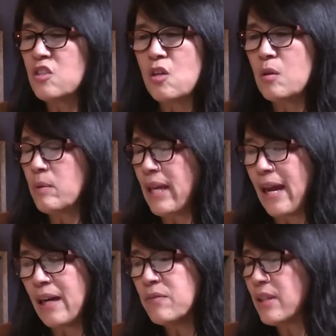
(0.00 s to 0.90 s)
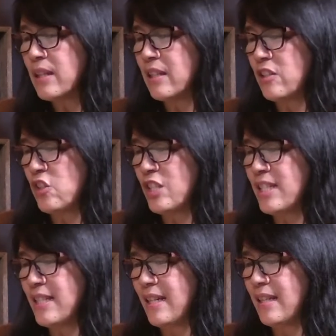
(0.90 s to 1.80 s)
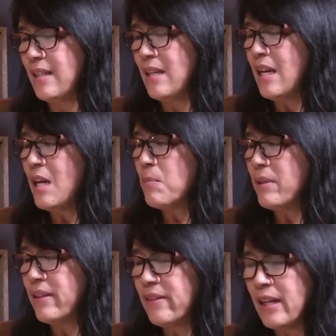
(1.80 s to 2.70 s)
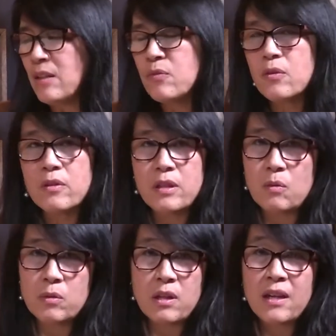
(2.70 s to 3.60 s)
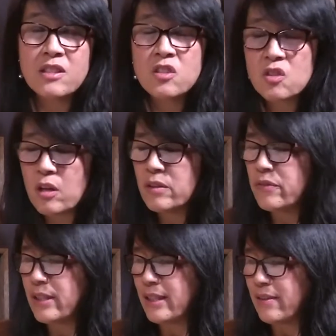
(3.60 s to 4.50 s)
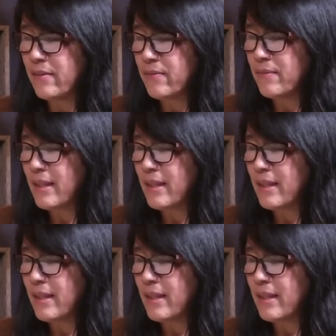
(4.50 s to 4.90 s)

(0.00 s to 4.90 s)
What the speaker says: It's all we have, Ellen, she said. Be thankful that we're not starving.